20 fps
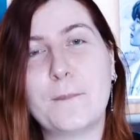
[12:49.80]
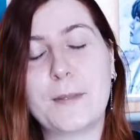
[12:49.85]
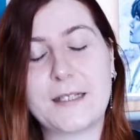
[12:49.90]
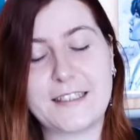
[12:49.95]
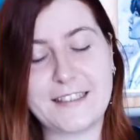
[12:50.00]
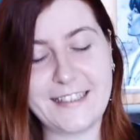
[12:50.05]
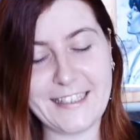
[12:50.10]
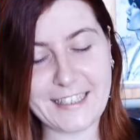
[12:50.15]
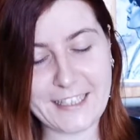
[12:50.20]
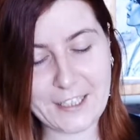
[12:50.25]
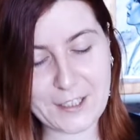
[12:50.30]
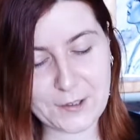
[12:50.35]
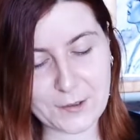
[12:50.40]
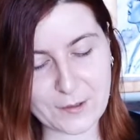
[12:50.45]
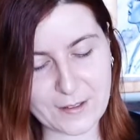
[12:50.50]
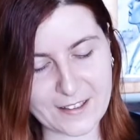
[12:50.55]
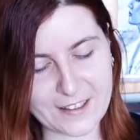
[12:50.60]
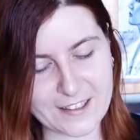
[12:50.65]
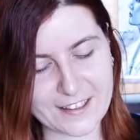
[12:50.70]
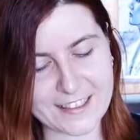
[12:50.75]

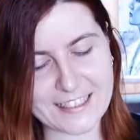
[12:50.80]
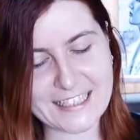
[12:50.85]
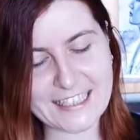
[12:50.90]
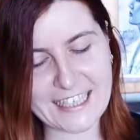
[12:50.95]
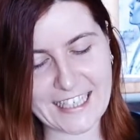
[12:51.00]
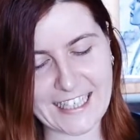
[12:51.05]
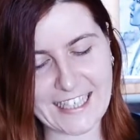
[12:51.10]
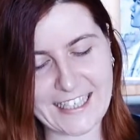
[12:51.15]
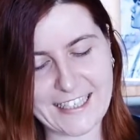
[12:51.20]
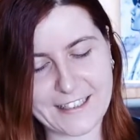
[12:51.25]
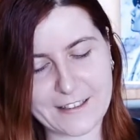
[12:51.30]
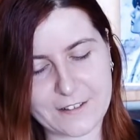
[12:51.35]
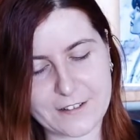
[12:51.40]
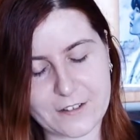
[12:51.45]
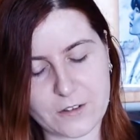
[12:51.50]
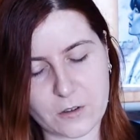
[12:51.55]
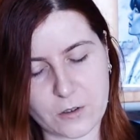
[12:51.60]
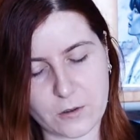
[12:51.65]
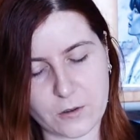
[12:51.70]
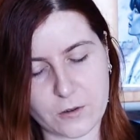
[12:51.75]
particular
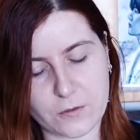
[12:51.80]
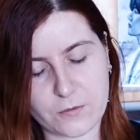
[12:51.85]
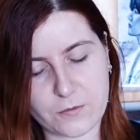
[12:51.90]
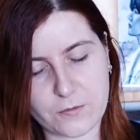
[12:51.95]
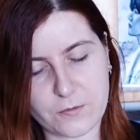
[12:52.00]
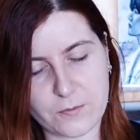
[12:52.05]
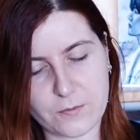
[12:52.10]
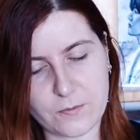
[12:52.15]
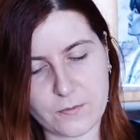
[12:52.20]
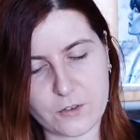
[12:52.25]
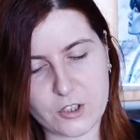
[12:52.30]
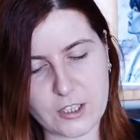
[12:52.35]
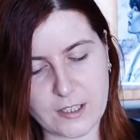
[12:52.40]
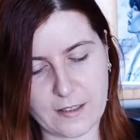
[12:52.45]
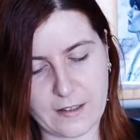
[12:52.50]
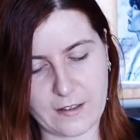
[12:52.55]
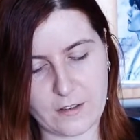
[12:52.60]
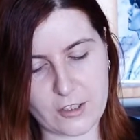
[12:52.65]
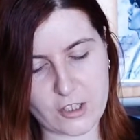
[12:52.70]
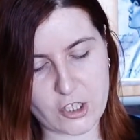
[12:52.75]
kind of
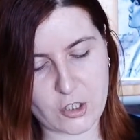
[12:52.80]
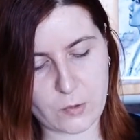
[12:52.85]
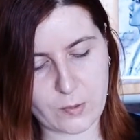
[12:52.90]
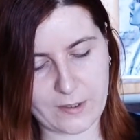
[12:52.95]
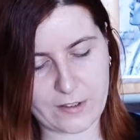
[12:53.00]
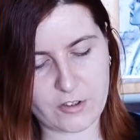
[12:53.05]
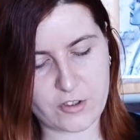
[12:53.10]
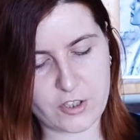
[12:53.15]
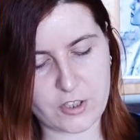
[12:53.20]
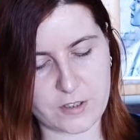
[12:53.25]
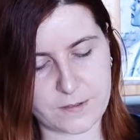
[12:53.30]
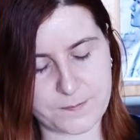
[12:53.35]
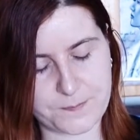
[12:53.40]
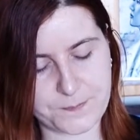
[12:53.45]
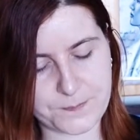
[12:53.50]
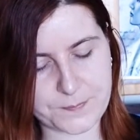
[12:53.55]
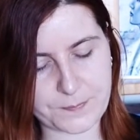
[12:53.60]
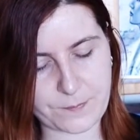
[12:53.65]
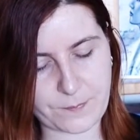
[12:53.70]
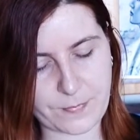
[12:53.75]
challenge question.
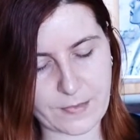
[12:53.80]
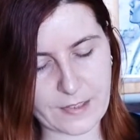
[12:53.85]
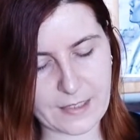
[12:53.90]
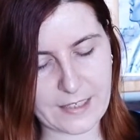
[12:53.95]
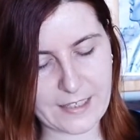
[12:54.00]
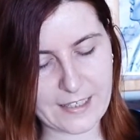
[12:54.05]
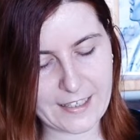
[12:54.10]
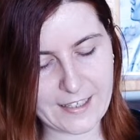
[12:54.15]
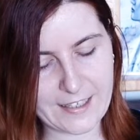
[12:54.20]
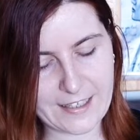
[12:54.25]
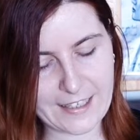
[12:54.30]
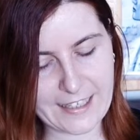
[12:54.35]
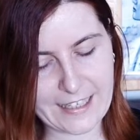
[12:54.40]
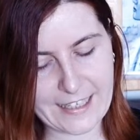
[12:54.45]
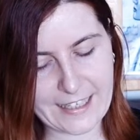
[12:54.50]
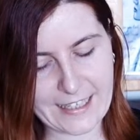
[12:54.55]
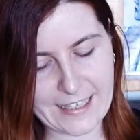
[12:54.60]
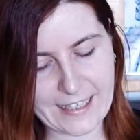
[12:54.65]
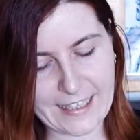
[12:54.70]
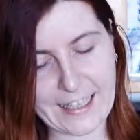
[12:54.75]

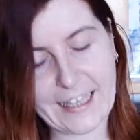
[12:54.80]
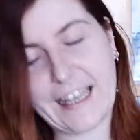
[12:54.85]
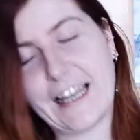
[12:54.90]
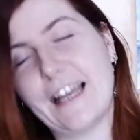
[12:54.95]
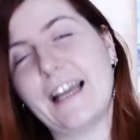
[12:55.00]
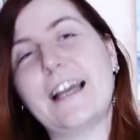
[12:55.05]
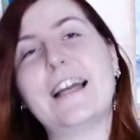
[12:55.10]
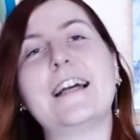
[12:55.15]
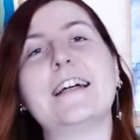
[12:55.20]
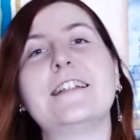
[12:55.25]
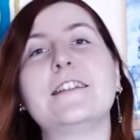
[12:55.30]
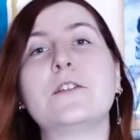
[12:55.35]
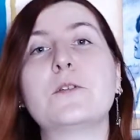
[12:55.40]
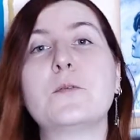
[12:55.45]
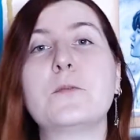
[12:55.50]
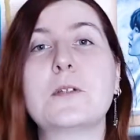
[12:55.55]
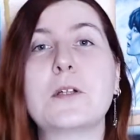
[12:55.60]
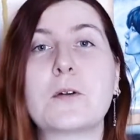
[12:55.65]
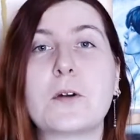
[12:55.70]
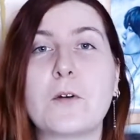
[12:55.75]
And
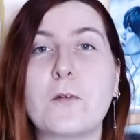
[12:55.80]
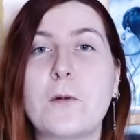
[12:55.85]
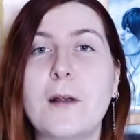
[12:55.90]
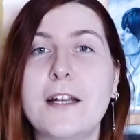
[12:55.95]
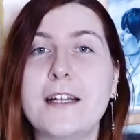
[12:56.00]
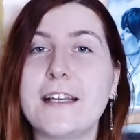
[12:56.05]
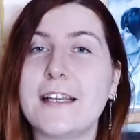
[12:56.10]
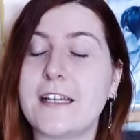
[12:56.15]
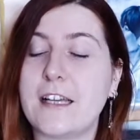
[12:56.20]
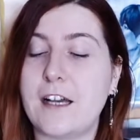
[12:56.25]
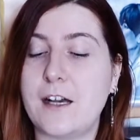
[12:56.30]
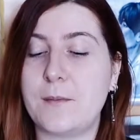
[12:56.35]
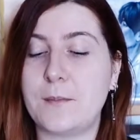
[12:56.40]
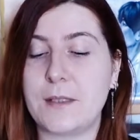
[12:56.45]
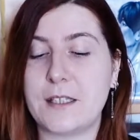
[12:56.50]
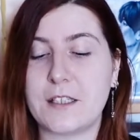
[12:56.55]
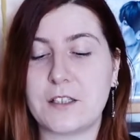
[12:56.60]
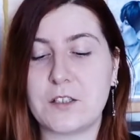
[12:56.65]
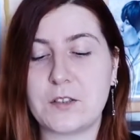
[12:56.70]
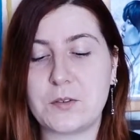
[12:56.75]
we are already
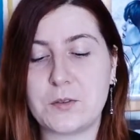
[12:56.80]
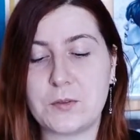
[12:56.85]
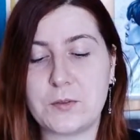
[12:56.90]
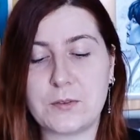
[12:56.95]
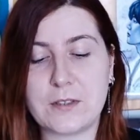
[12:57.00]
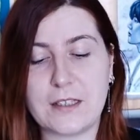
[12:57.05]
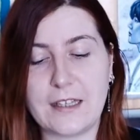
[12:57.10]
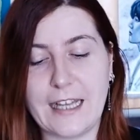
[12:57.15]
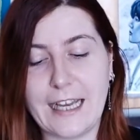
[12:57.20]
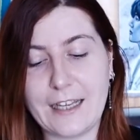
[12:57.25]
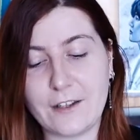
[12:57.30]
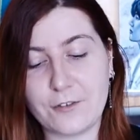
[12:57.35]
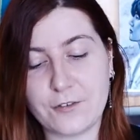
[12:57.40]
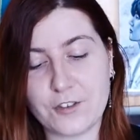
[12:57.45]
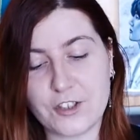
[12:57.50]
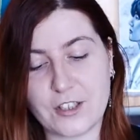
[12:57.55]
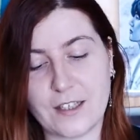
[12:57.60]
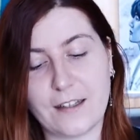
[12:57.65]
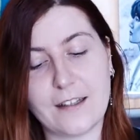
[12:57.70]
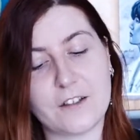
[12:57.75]
coming to the
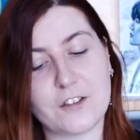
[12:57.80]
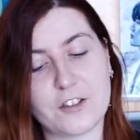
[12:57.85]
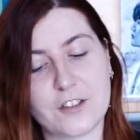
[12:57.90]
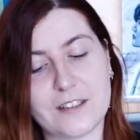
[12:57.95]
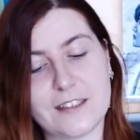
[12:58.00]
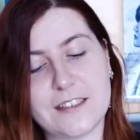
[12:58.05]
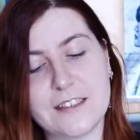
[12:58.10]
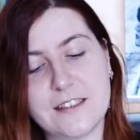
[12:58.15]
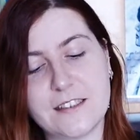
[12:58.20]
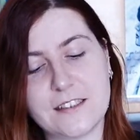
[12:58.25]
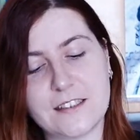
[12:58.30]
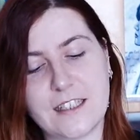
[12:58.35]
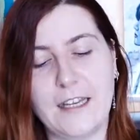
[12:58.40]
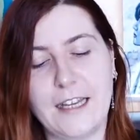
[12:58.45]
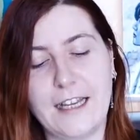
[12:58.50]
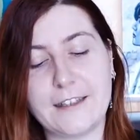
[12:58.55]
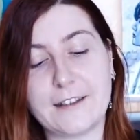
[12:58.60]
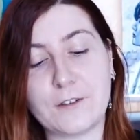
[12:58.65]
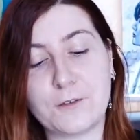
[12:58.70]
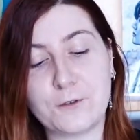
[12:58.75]
life challenges,
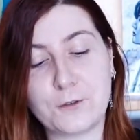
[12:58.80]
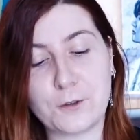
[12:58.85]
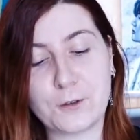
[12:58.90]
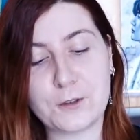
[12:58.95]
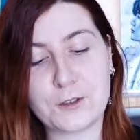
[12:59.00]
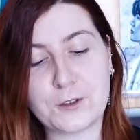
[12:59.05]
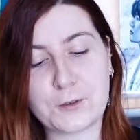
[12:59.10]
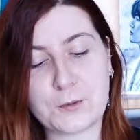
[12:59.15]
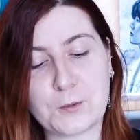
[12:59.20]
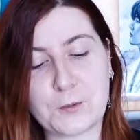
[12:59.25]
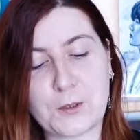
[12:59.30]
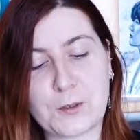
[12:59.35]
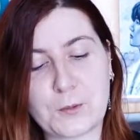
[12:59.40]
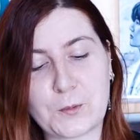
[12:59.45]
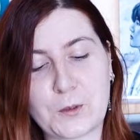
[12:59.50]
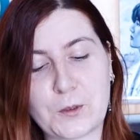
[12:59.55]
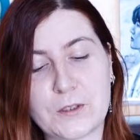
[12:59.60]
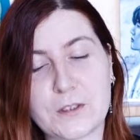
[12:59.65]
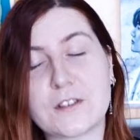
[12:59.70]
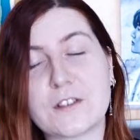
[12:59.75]
and the first
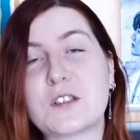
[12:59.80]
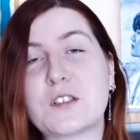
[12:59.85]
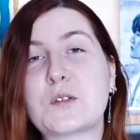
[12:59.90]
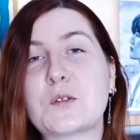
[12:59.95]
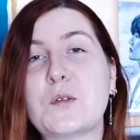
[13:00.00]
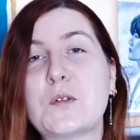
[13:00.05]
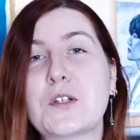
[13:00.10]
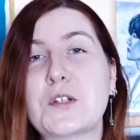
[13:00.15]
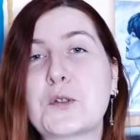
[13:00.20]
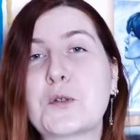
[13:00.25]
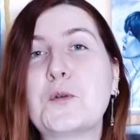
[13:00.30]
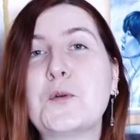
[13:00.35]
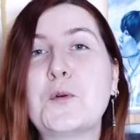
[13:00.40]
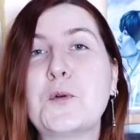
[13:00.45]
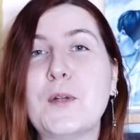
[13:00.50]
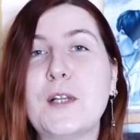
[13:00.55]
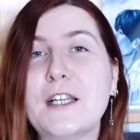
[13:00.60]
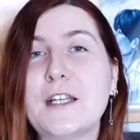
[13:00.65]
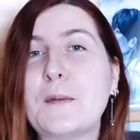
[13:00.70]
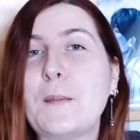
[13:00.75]
one was cook a
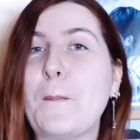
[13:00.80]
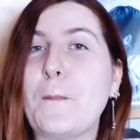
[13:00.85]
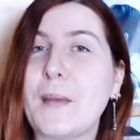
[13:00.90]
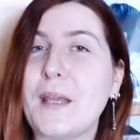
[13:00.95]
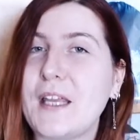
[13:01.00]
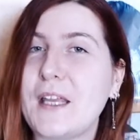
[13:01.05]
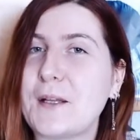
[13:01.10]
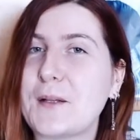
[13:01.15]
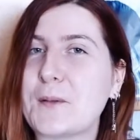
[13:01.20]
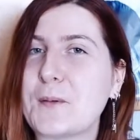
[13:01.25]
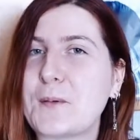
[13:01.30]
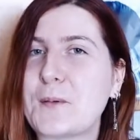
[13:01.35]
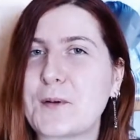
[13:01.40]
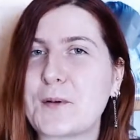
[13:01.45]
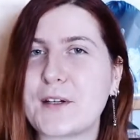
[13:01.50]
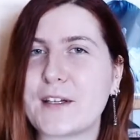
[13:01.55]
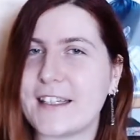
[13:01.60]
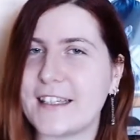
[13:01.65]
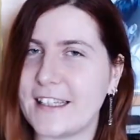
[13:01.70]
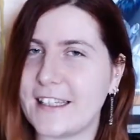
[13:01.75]
Korean meal
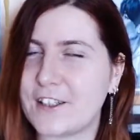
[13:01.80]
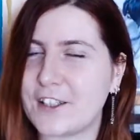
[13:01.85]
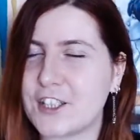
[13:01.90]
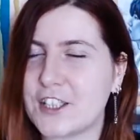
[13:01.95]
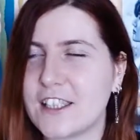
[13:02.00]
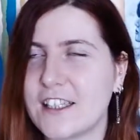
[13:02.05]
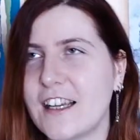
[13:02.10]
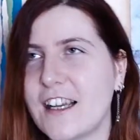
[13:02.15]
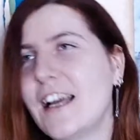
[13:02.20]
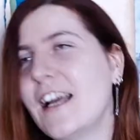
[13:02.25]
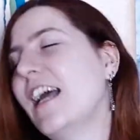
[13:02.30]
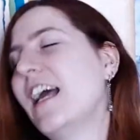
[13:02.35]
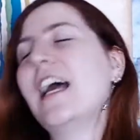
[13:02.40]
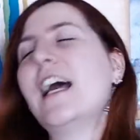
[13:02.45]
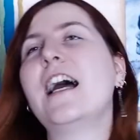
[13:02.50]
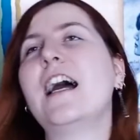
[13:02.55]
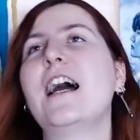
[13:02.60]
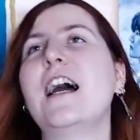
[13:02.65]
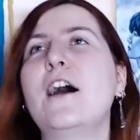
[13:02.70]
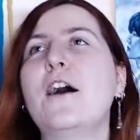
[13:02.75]
or dish.
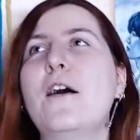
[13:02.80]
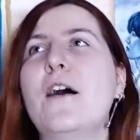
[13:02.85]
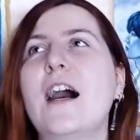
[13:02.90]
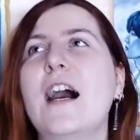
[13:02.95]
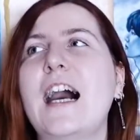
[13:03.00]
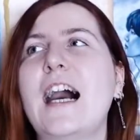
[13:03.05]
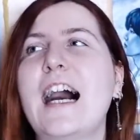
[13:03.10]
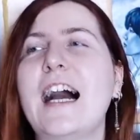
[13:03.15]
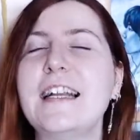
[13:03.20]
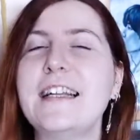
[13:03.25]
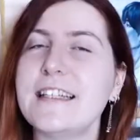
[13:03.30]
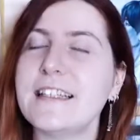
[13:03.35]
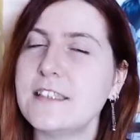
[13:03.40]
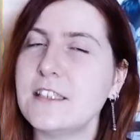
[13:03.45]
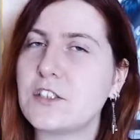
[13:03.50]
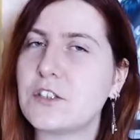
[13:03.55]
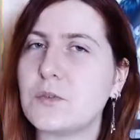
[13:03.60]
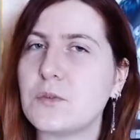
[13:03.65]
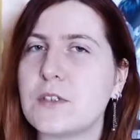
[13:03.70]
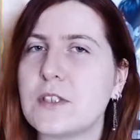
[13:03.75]
I
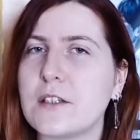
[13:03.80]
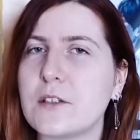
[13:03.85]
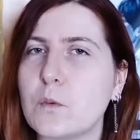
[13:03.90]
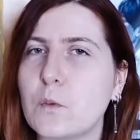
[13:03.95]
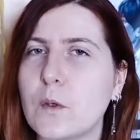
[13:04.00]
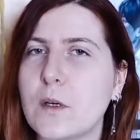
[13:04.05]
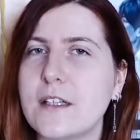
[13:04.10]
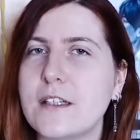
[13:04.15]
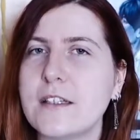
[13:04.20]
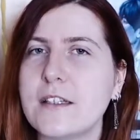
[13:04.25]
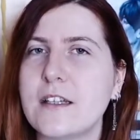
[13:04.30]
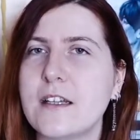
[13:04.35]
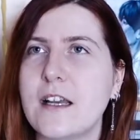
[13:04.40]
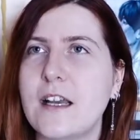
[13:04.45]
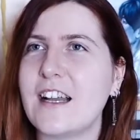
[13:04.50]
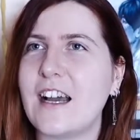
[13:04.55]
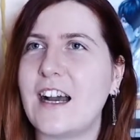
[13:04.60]
didn't do that one.